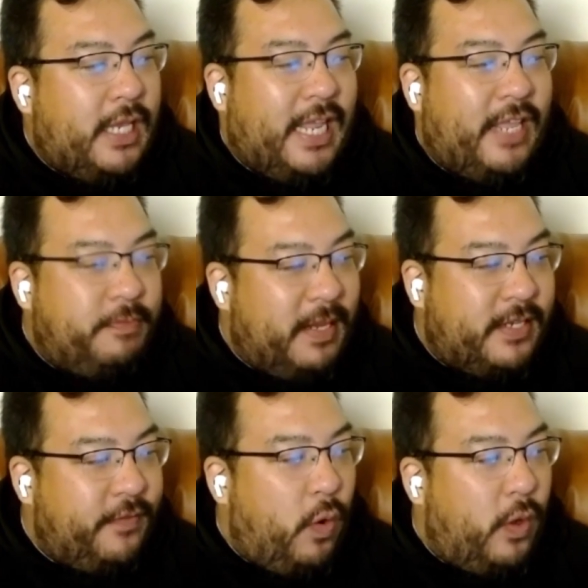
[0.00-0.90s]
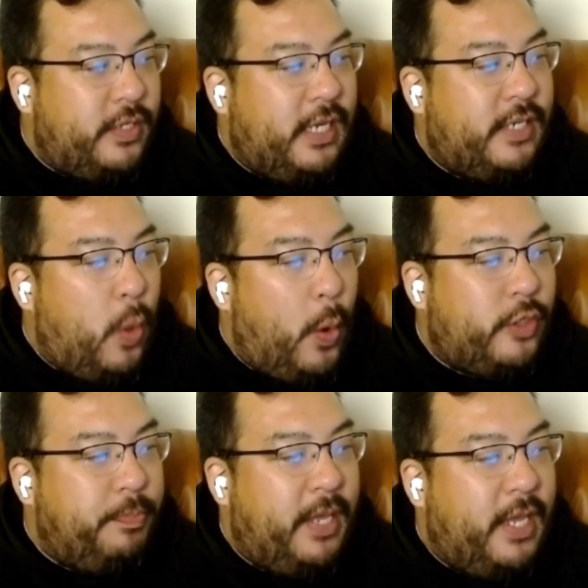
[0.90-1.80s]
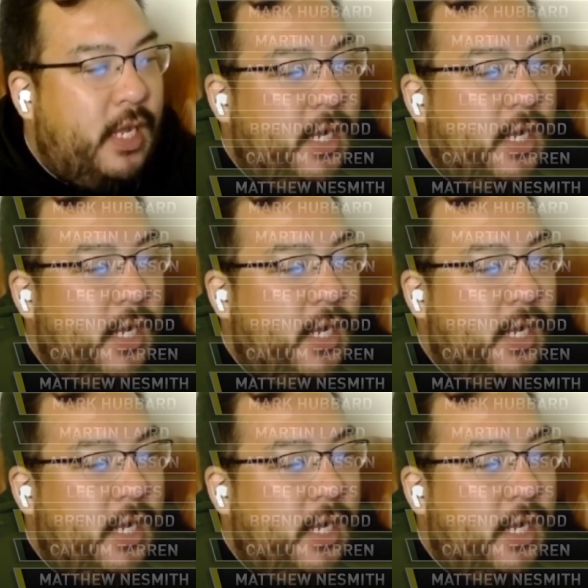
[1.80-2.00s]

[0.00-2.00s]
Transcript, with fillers: Neesmith, of course, he's going to be